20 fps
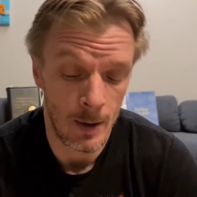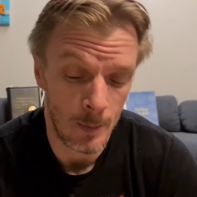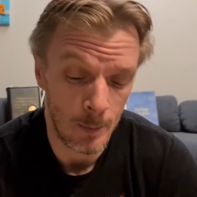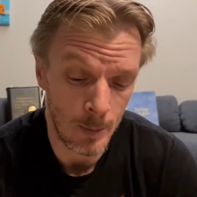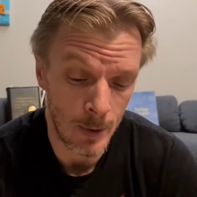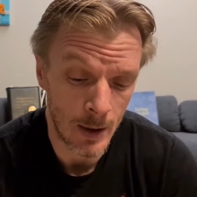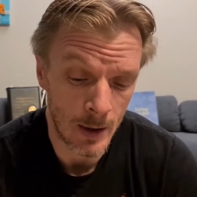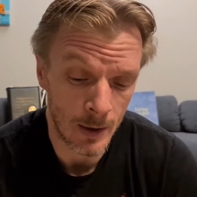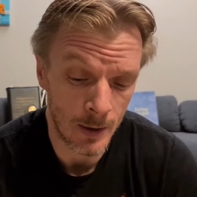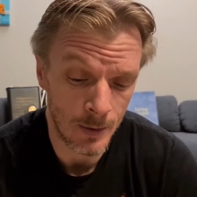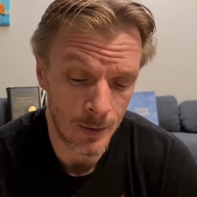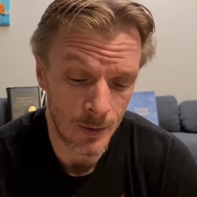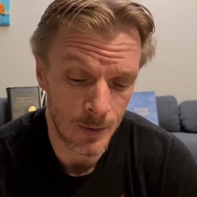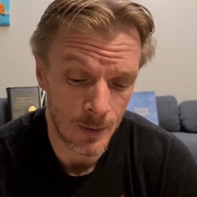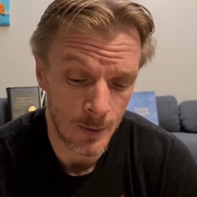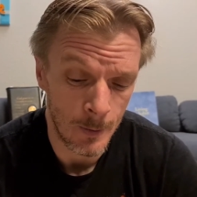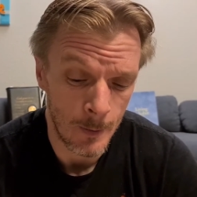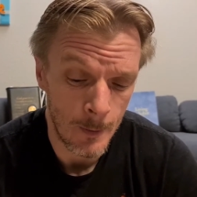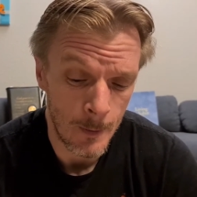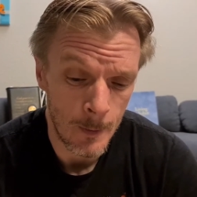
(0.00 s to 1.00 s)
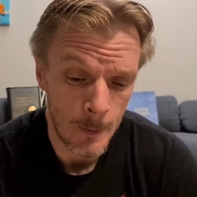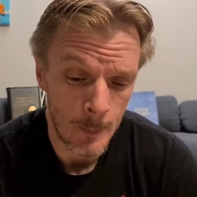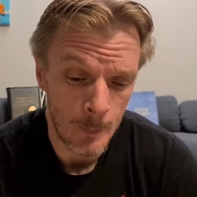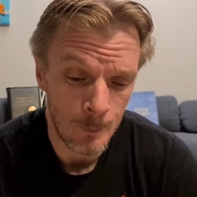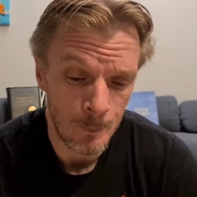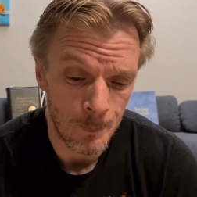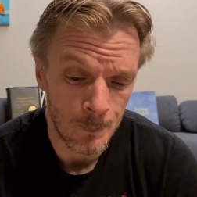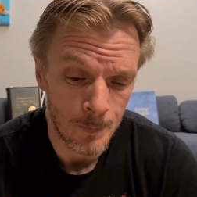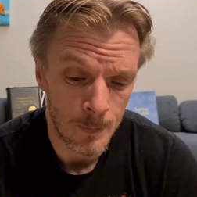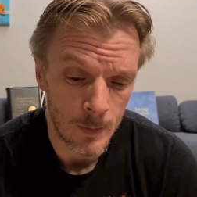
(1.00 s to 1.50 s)
Because,
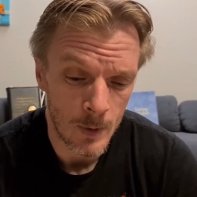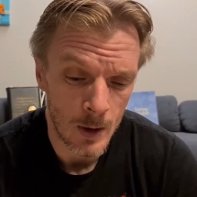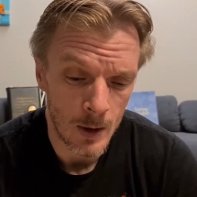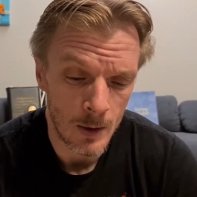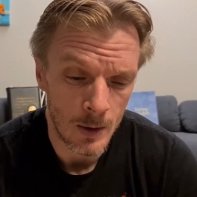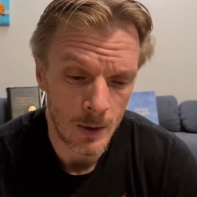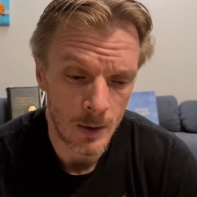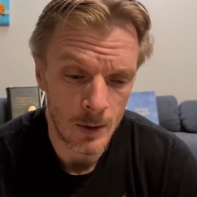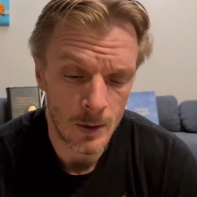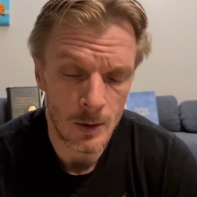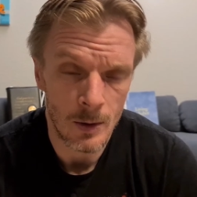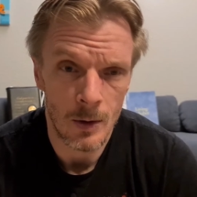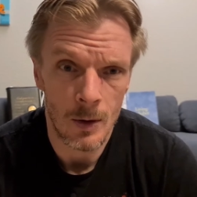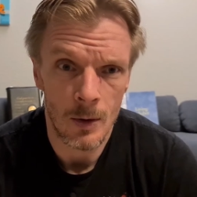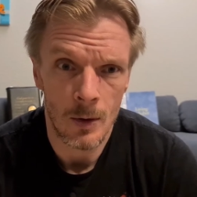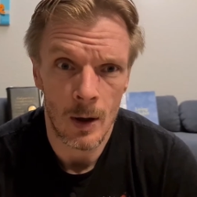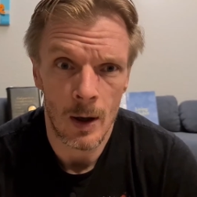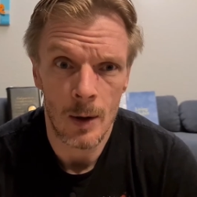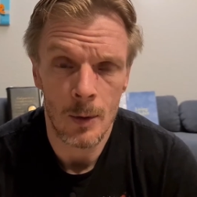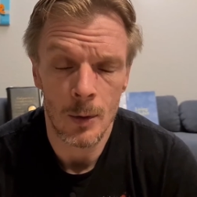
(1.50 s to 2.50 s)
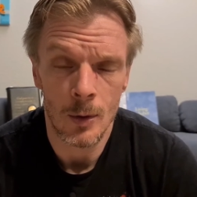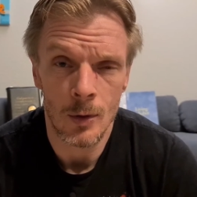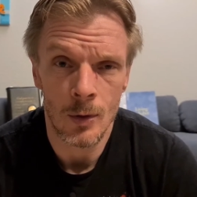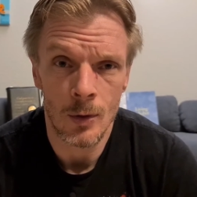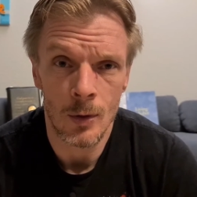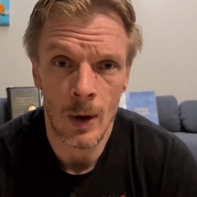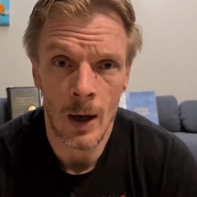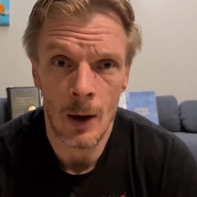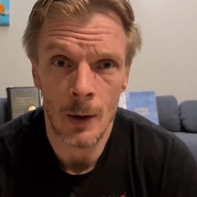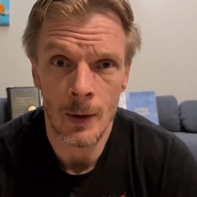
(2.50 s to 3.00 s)
you know, I was
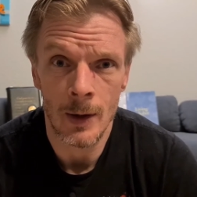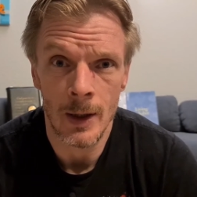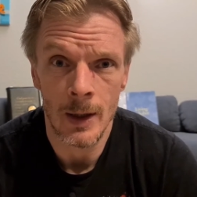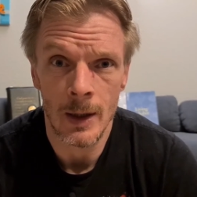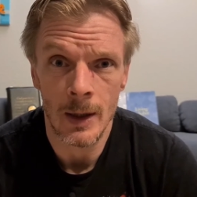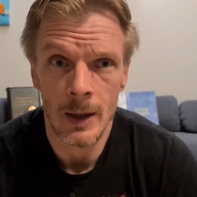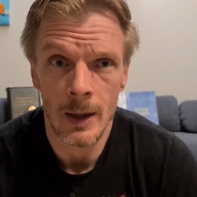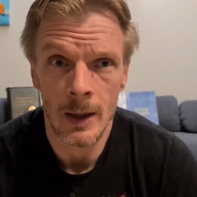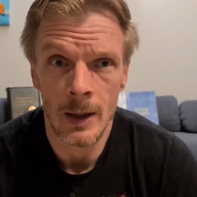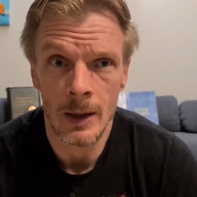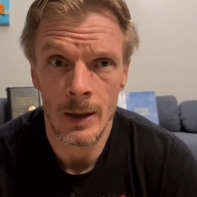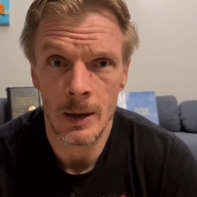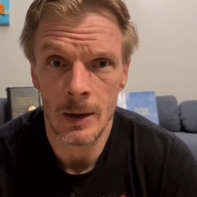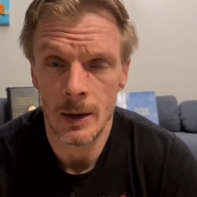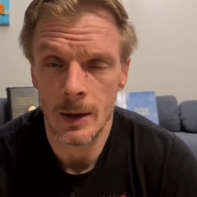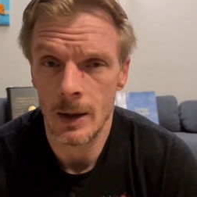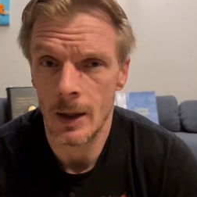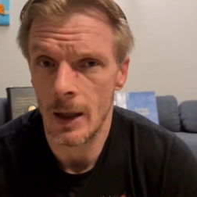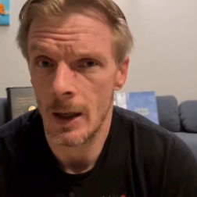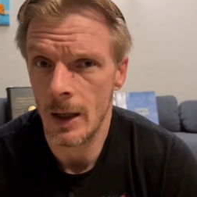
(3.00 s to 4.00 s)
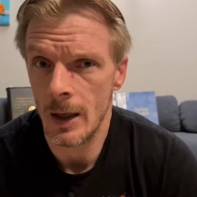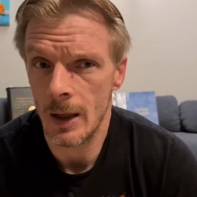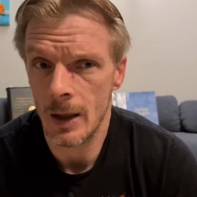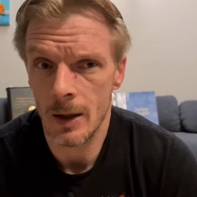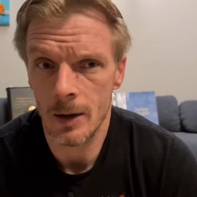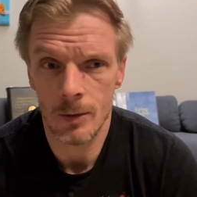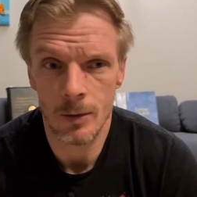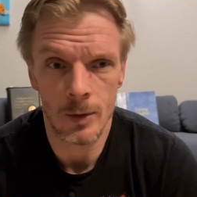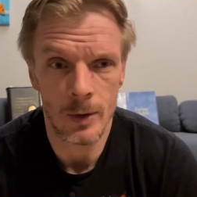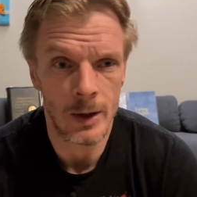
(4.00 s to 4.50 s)
drowning in
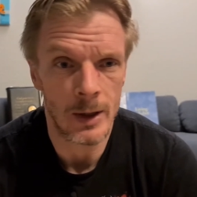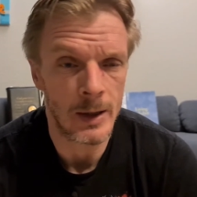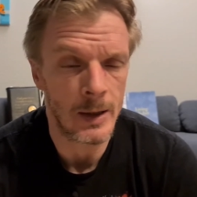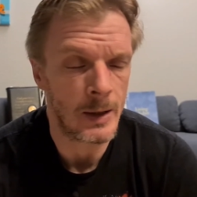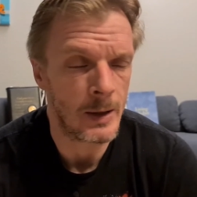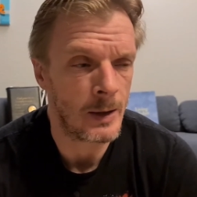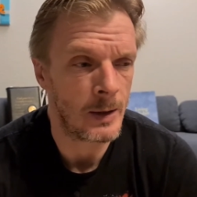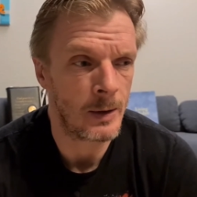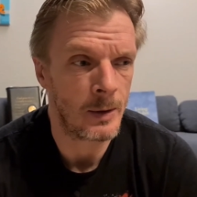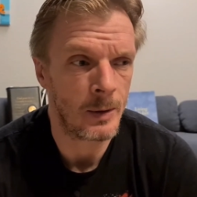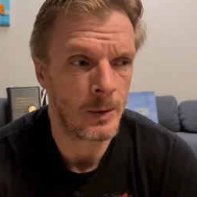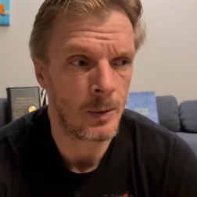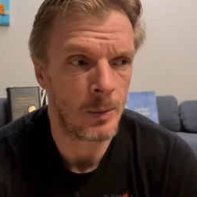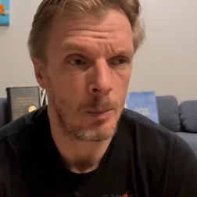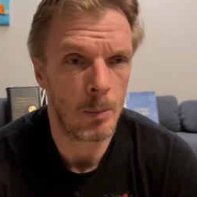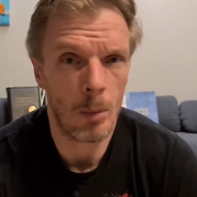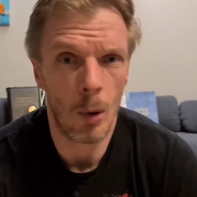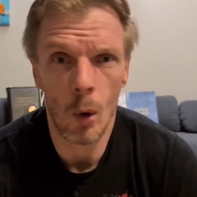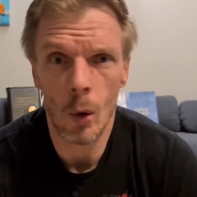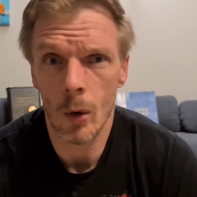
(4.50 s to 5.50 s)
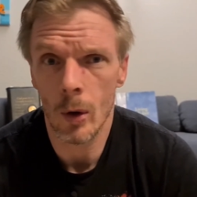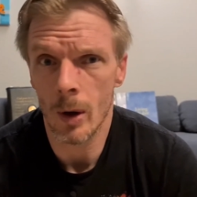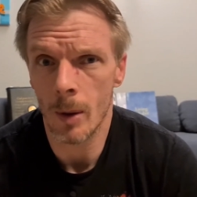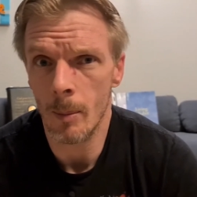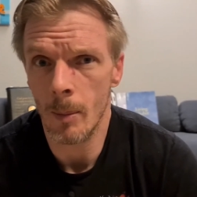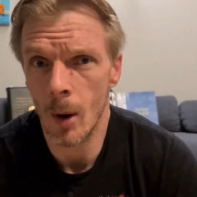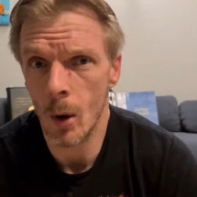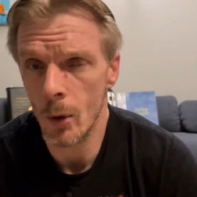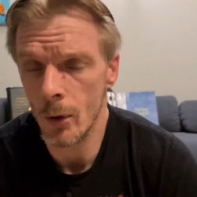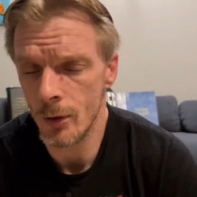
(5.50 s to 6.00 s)
every poor
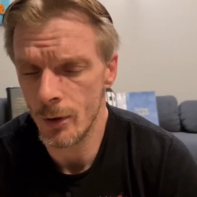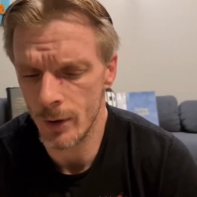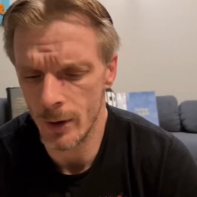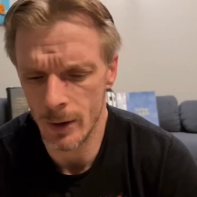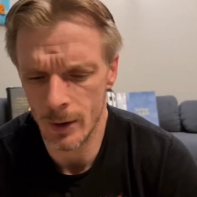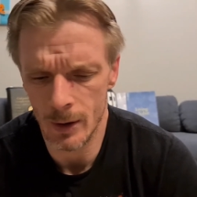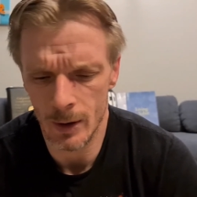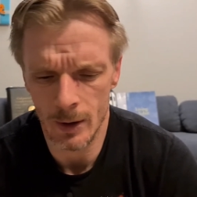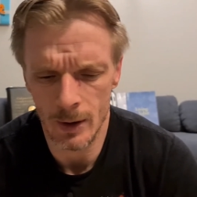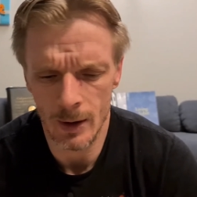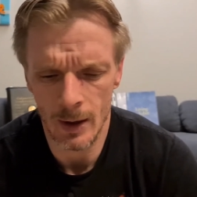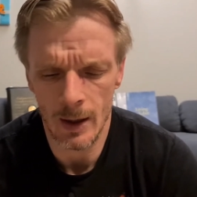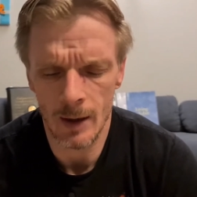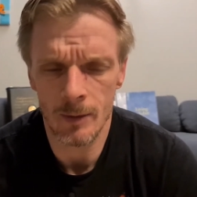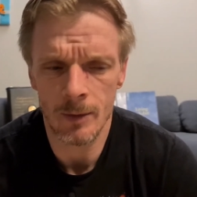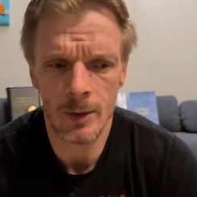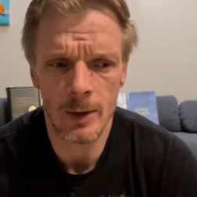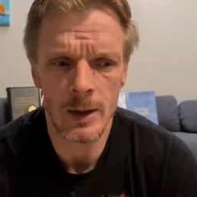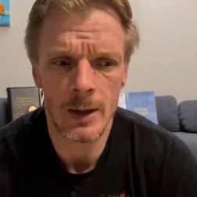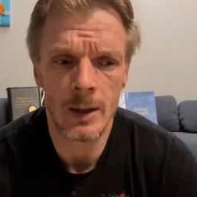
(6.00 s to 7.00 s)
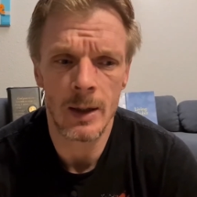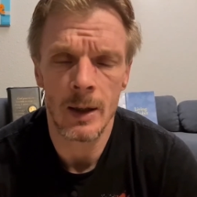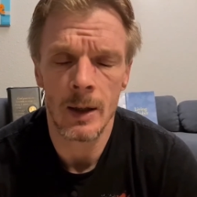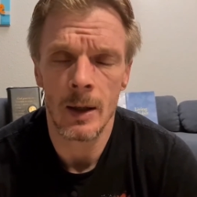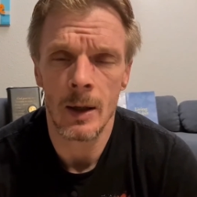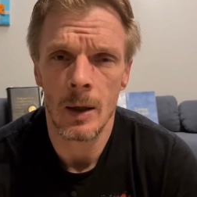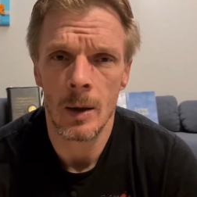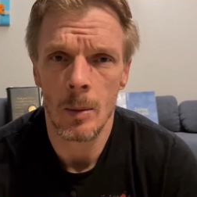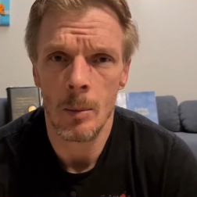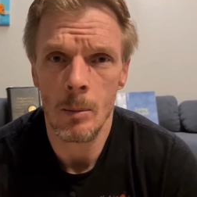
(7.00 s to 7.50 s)
emotion and every
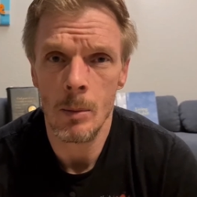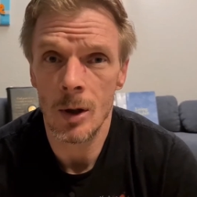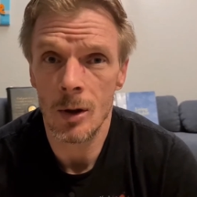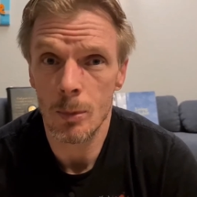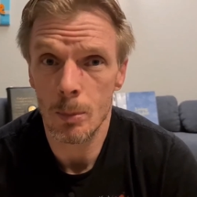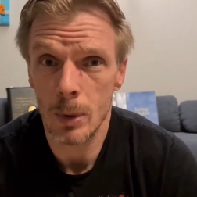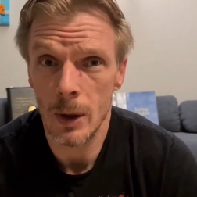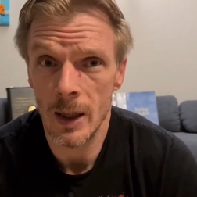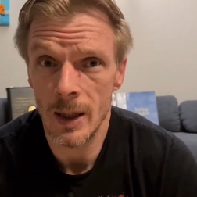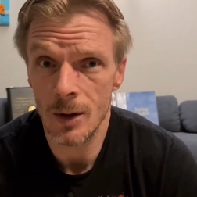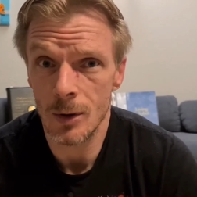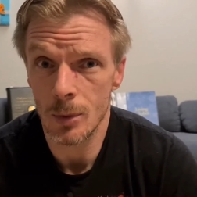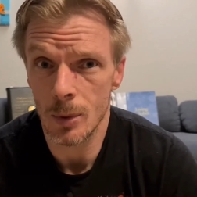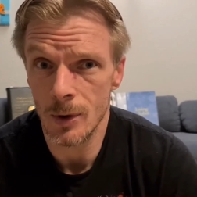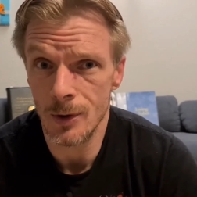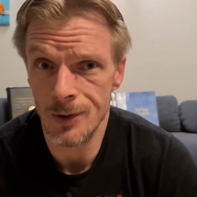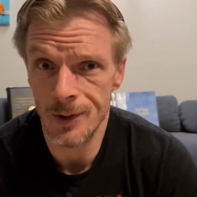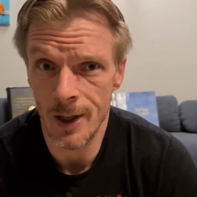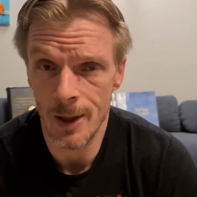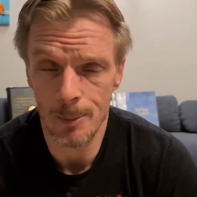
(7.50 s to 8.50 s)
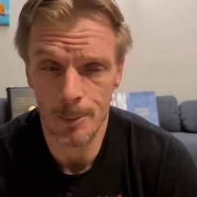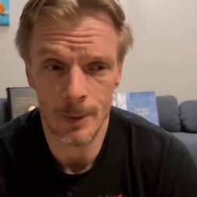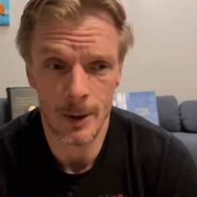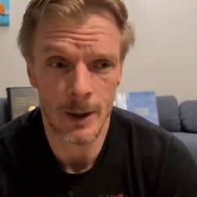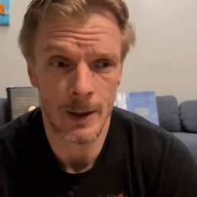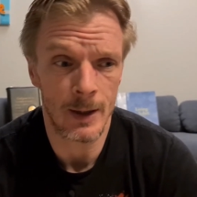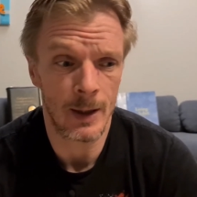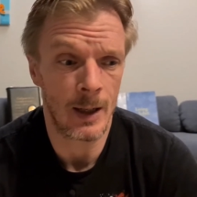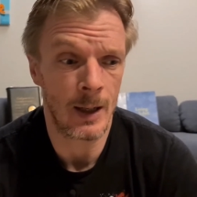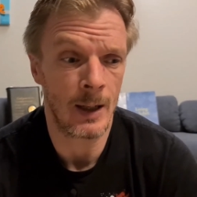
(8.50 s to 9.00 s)
misplaced
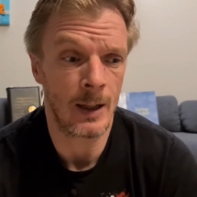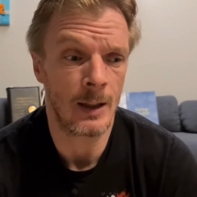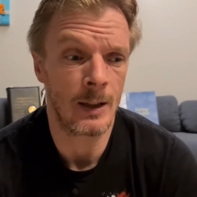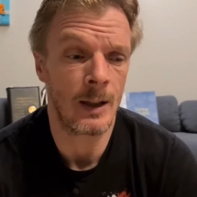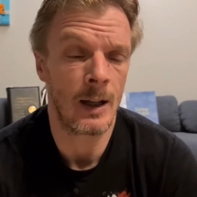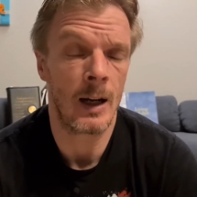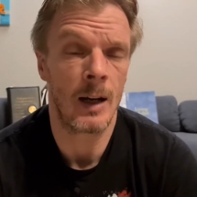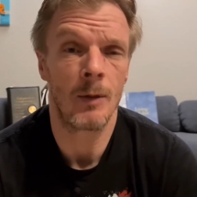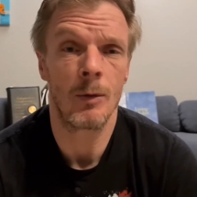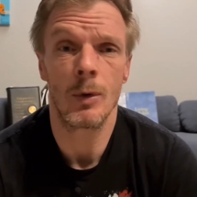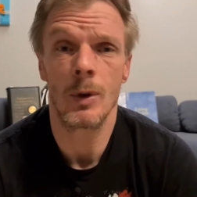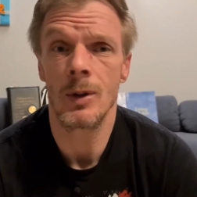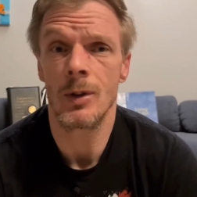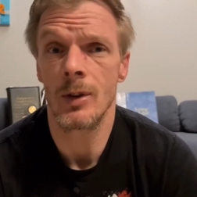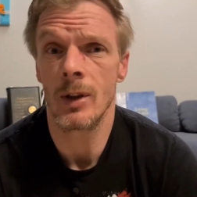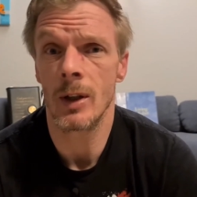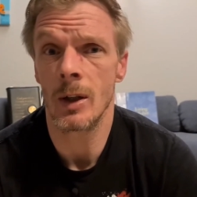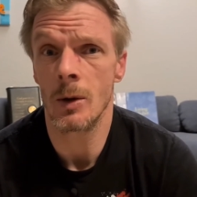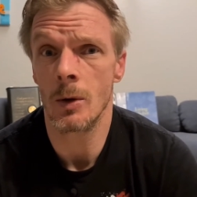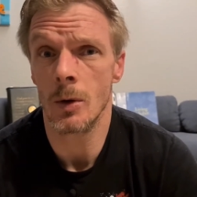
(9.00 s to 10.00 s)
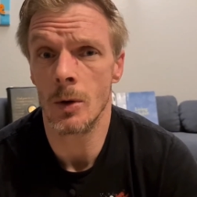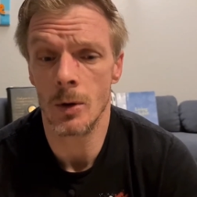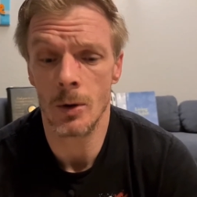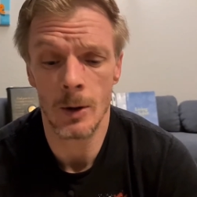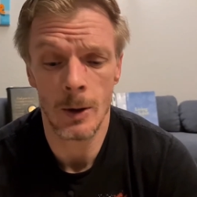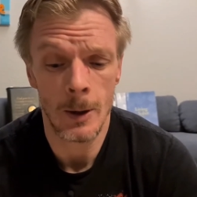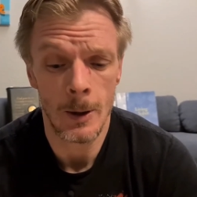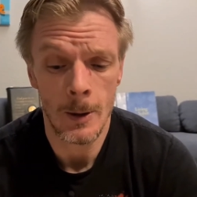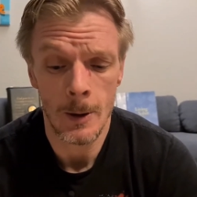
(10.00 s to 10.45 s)
resentment and every single,